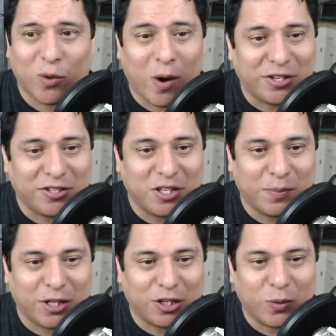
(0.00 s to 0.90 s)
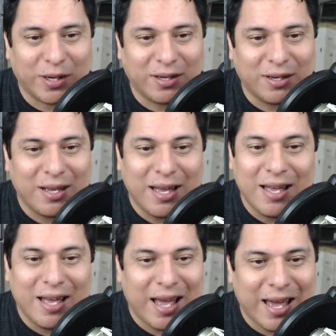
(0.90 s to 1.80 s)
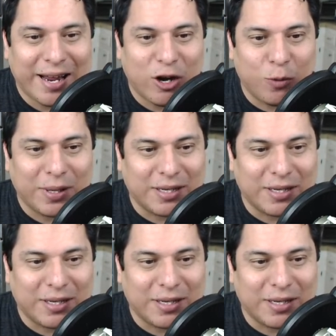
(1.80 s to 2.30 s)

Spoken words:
to watching this particular one, and I hope